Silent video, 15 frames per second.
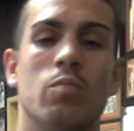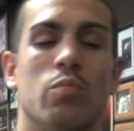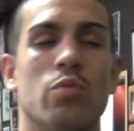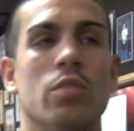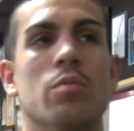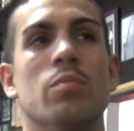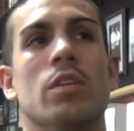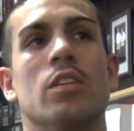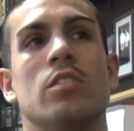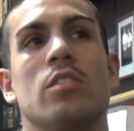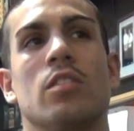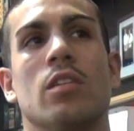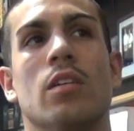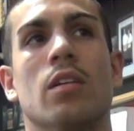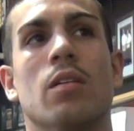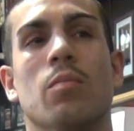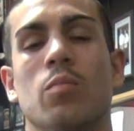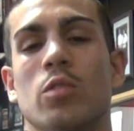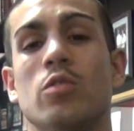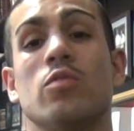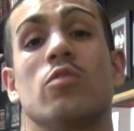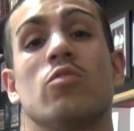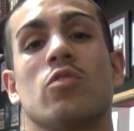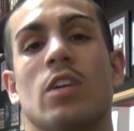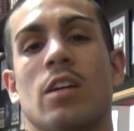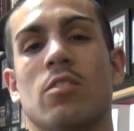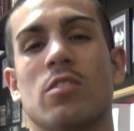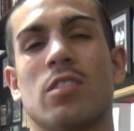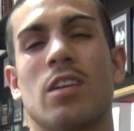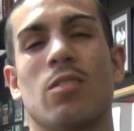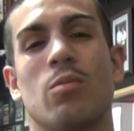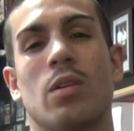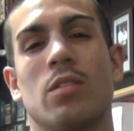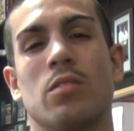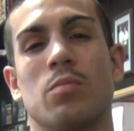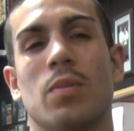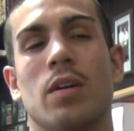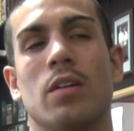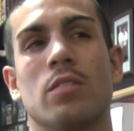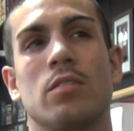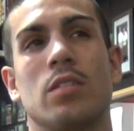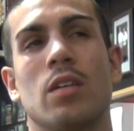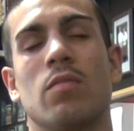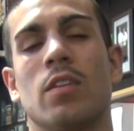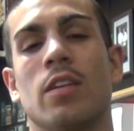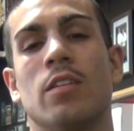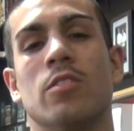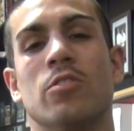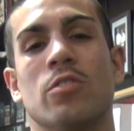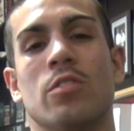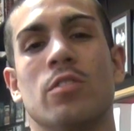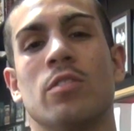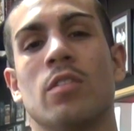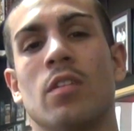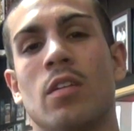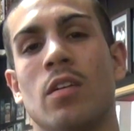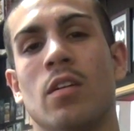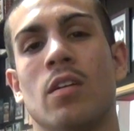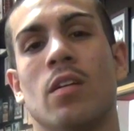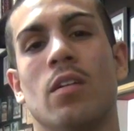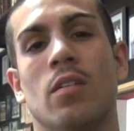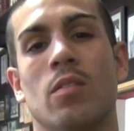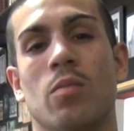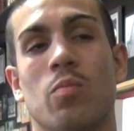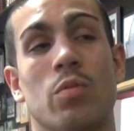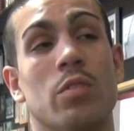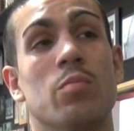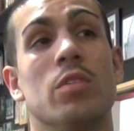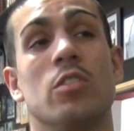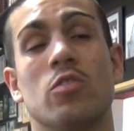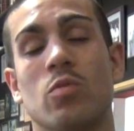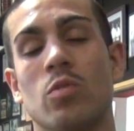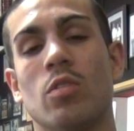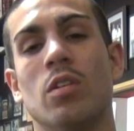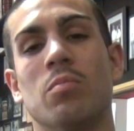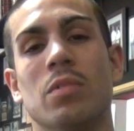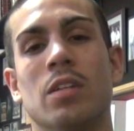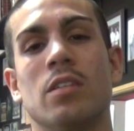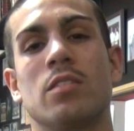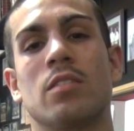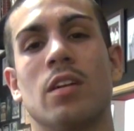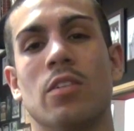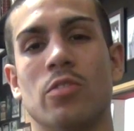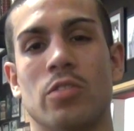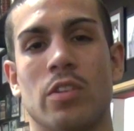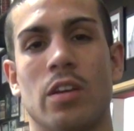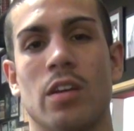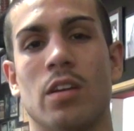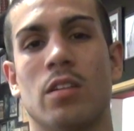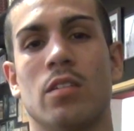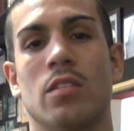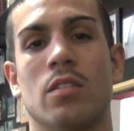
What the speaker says: Pretty much moved to San Jose when I was about 7, 8 years old. Pretty much grew up in San Jose.